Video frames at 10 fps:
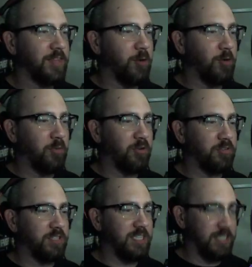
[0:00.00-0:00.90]
No
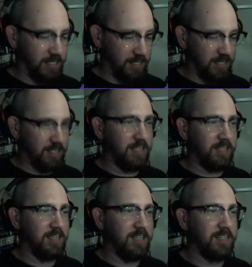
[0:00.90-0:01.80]
approval needed.
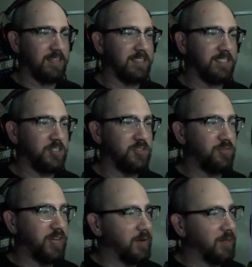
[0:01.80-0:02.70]
It's
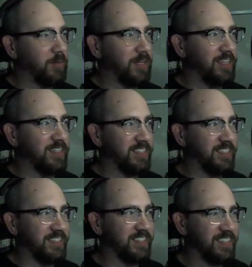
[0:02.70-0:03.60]
very weird.
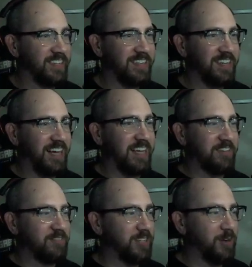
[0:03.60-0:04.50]
I
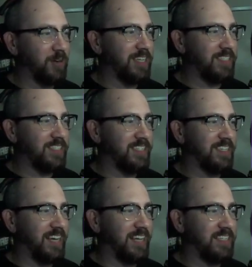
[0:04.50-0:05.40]
have no
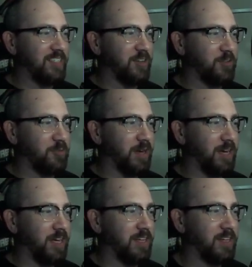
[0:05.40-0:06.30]
idea. I need to go through
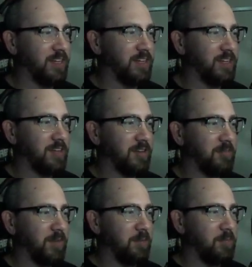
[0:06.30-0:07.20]

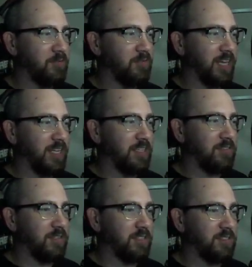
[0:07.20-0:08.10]
my profanity
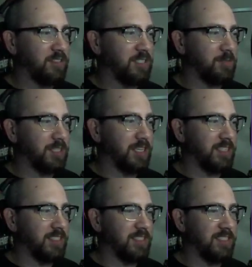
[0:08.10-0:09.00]
filter and see what the
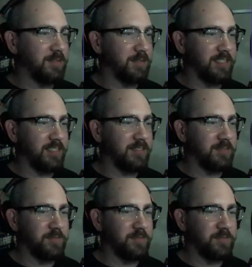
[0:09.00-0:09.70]
hell it's doing.